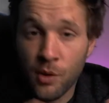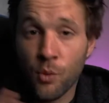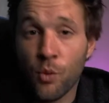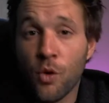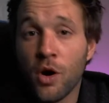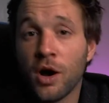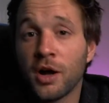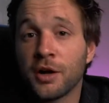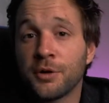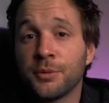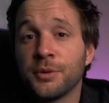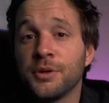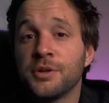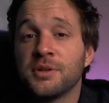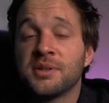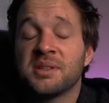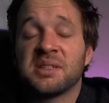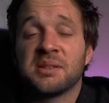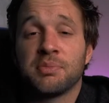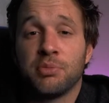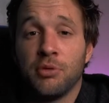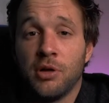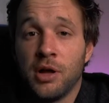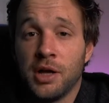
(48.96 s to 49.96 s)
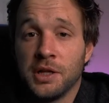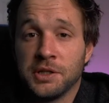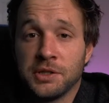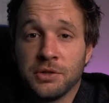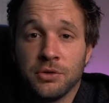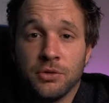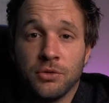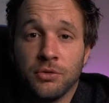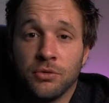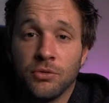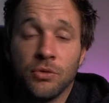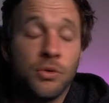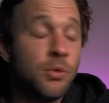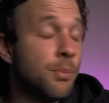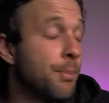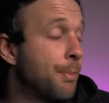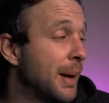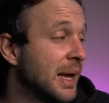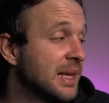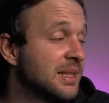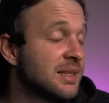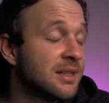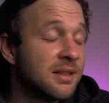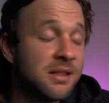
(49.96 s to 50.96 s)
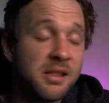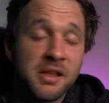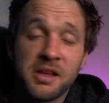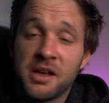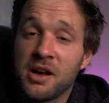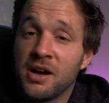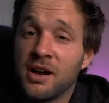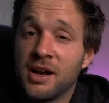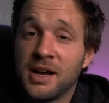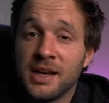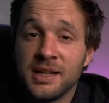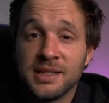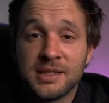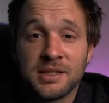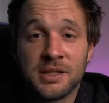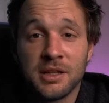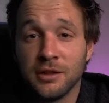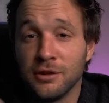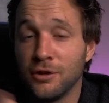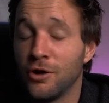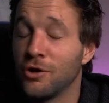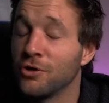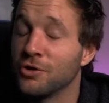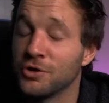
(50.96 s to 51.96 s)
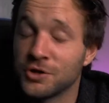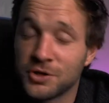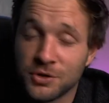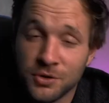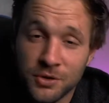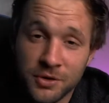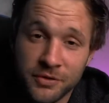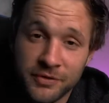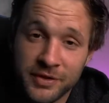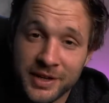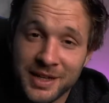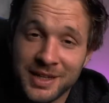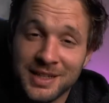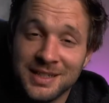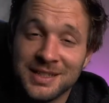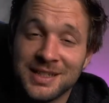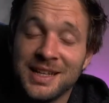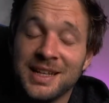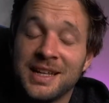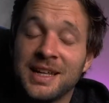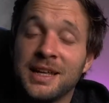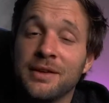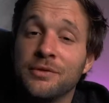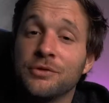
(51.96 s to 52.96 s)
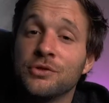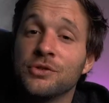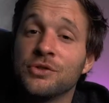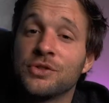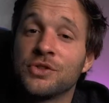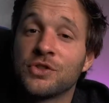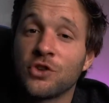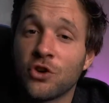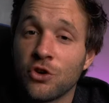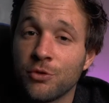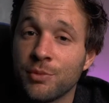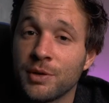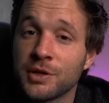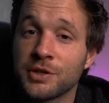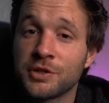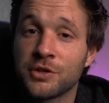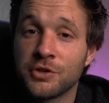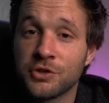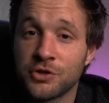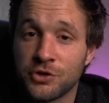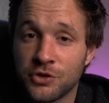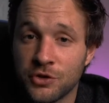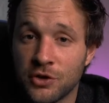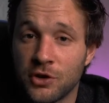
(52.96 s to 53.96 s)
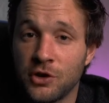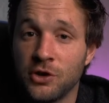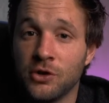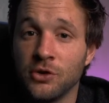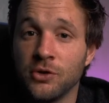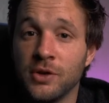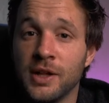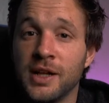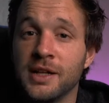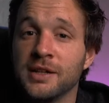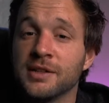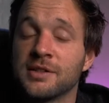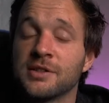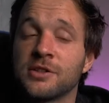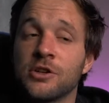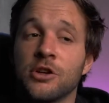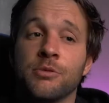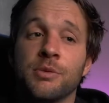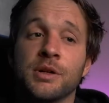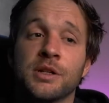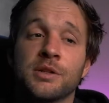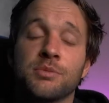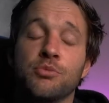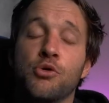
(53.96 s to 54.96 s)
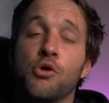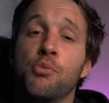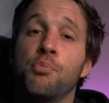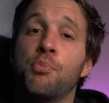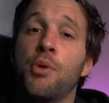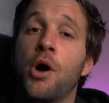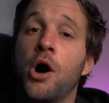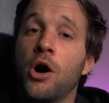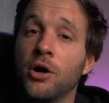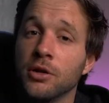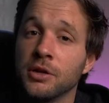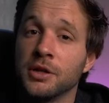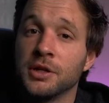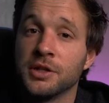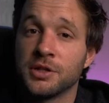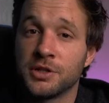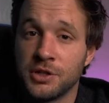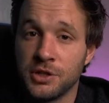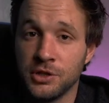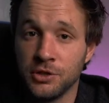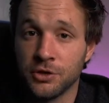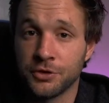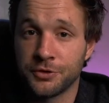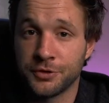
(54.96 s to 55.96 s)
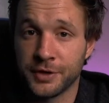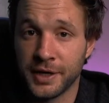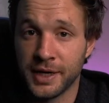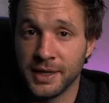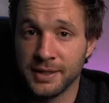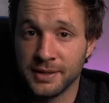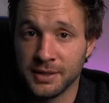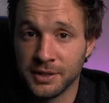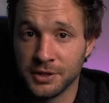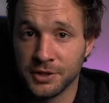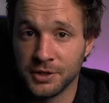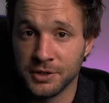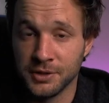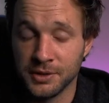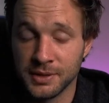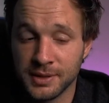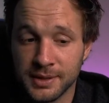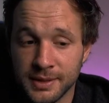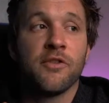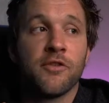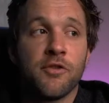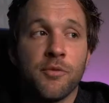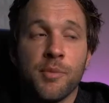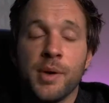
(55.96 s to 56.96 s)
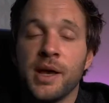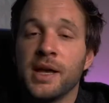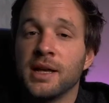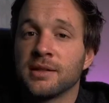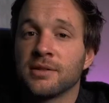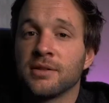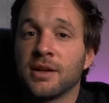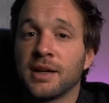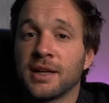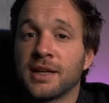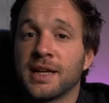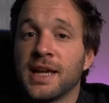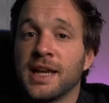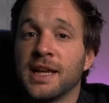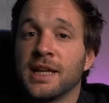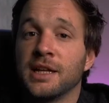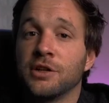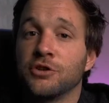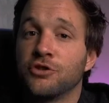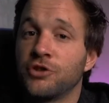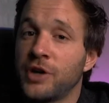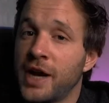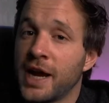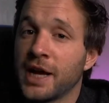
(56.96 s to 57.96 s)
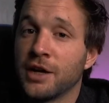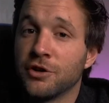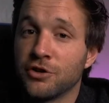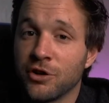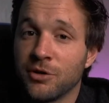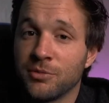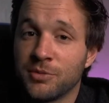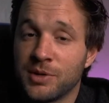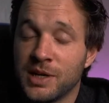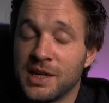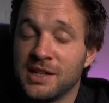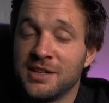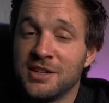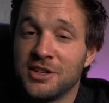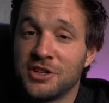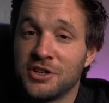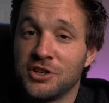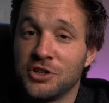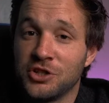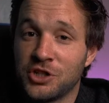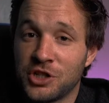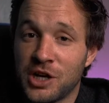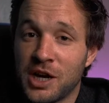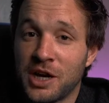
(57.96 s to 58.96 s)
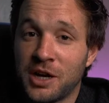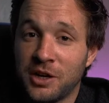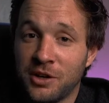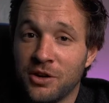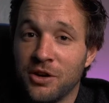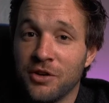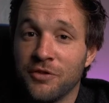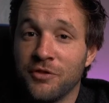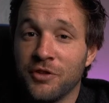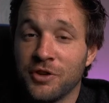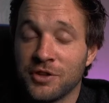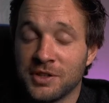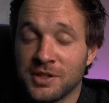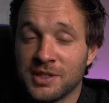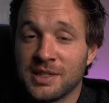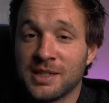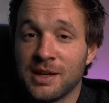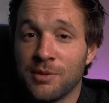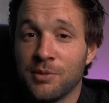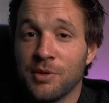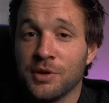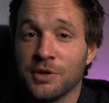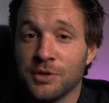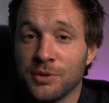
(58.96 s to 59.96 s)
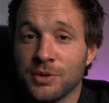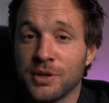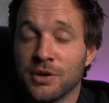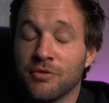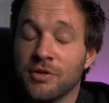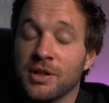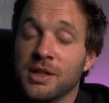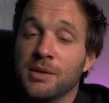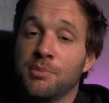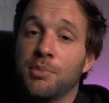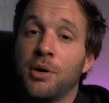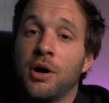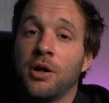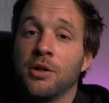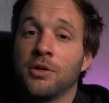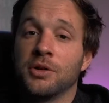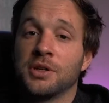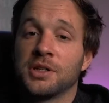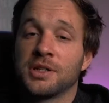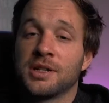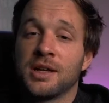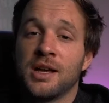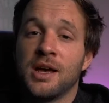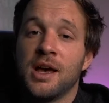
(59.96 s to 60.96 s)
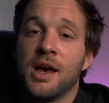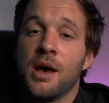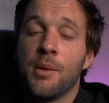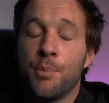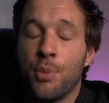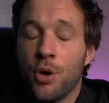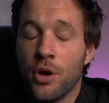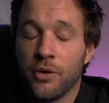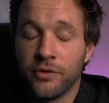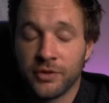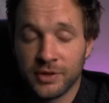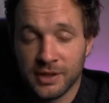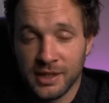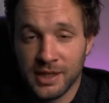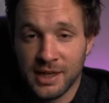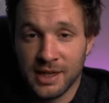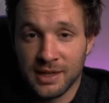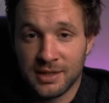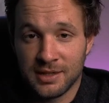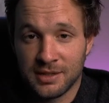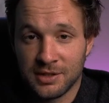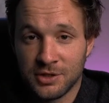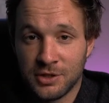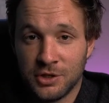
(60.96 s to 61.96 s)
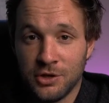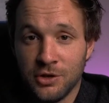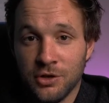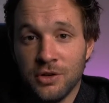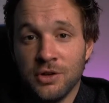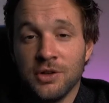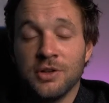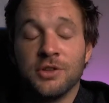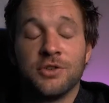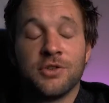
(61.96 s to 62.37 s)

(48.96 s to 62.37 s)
why do we use a spline tool? Basically guys, the long and short of it is it gives you so much control and so much more polish to your transitions. For me, it's like getting a drag and drop transition chucking it on versus someone doing a really polished, perfectly executed